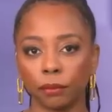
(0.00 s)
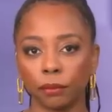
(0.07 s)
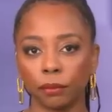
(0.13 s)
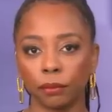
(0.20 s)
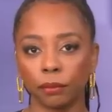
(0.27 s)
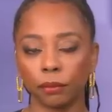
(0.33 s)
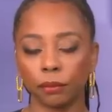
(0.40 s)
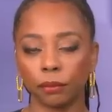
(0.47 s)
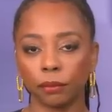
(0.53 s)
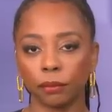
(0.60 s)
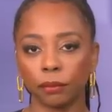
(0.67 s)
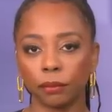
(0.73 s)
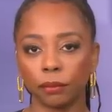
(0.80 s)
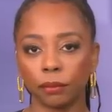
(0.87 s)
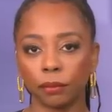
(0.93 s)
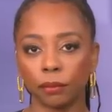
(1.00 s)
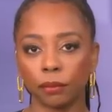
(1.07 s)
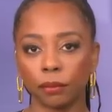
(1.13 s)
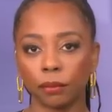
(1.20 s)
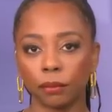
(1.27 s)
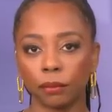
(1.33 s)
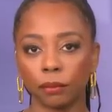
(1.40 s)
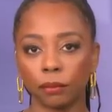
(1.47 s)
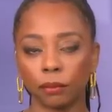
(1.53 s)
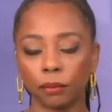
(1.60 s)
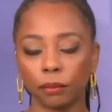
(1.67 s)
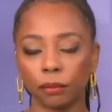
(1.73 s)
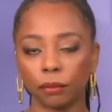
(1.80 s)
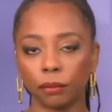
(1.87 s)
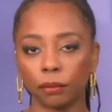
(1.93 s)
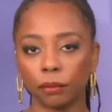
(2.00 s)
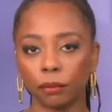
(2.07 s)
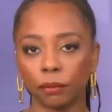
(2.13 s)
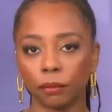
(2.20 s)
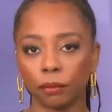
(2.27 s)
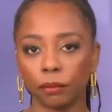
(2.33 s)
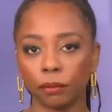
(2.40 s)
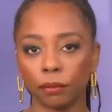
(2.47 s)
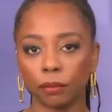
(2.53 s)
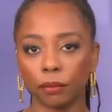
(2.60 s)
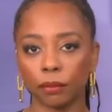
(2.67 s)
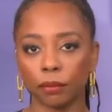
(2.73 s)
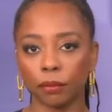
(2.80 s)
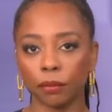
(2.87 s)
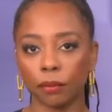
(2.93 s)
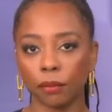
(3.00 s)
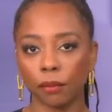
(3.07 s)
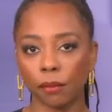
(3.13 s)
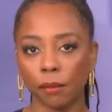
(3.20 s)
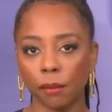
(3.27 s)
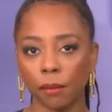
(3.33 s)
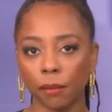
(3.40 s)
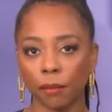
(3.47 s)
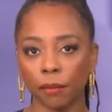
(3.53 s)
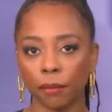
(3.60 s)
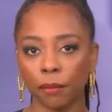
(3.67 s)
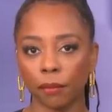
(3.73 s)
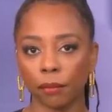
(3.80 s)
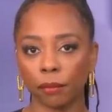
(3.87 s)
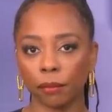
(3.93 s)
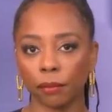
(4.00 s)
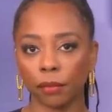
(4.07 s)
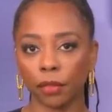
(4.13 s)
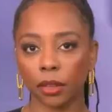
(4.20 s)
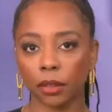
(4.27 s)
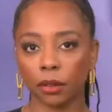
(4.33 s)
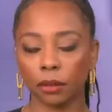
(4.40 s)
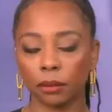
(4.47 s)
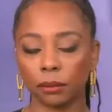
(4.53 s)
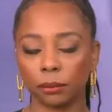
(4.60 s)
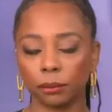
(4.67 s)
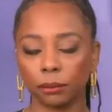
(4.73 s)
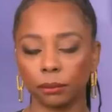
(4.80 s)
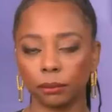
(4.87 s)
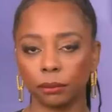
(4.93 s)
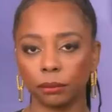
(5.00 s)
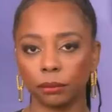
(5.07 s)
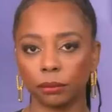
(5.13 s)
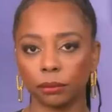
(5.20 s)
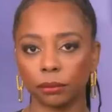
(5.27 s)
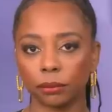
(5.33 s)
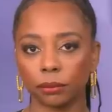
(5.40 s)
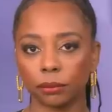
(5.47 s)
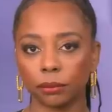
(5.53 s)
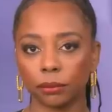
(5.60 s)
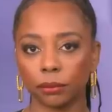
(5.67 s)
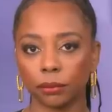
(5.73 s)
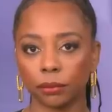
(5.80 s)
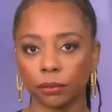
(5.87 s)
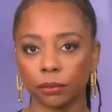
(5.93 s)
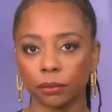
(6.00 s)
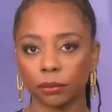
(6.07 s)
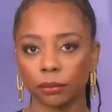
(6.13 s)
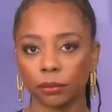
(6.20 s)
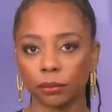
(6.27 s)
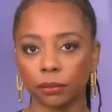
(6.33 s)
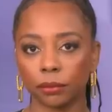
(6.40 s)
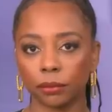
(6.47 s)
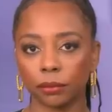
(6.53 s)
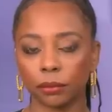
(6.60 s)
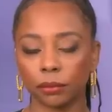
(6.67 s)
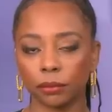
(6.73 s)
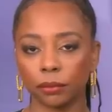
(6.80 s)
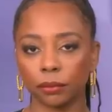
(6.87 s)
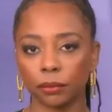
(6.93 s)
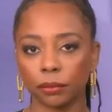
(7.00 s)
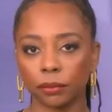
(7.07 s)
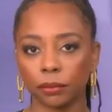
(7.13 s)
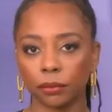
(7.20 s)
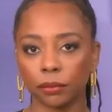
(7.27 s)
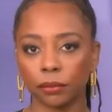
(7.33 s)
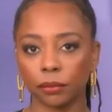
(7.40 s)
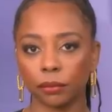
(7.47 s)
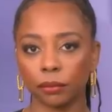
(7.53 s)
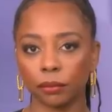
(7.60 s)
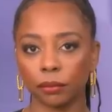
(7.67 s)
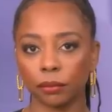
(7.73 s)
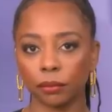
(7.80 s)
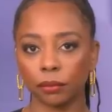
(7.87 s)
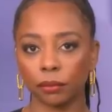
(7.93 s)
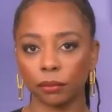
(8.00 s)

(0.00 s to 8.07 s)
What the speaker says: (not speaking)